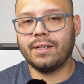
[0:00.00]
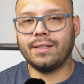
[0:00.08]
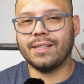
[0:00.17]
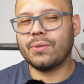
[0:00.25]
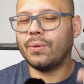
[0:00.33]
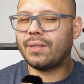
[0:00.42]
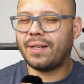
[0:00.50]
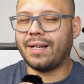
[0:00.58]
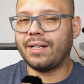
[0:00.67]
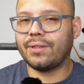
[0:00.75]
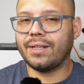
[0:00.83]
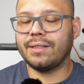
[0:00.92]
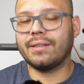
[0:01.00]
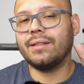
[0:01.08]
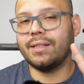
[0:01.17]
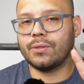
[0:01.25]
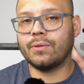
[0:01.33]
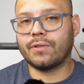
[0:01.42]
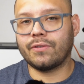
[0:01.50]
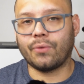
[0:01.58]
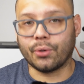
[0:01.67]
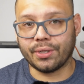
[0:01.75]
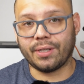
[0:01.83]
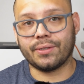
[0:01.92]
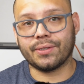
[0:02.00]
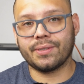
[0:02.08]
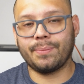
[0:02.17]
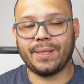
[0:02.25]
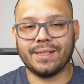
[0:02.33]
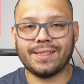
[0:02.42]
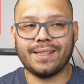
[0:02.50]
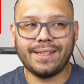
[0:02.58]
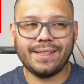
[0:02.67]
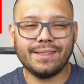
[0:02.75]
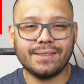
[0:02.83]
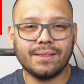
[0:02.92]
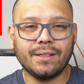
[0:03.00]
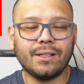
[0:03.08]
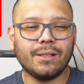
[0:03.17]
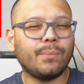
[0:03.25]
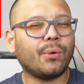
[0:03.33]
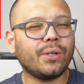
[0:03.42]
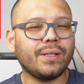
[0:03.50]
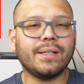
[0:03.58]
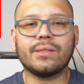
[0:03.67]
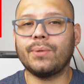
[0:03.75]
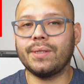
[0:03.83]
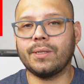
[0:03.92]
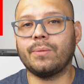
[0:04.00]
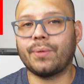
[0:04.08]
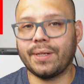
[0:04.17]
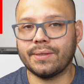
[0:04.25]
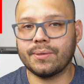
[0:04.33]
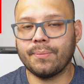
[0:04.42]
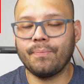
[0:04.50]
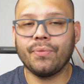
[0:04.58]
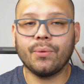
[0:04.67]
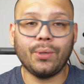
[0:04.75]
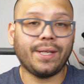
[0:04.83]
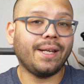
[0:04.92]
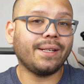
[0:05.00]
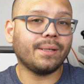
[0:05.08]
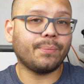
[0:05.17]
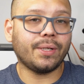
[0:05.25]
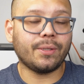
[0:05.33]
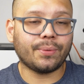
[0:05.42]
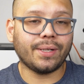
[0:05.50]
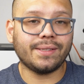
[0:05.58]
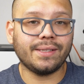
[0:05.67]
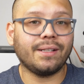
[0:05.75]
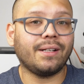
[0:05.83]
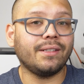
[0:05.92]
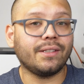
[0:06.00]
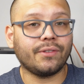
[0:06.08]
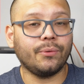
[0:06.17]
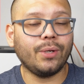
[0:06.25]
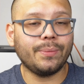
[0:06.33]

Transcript: Let's go on the higher end. Let's go for $4 because that is more or less retail price. We can get better pricing on different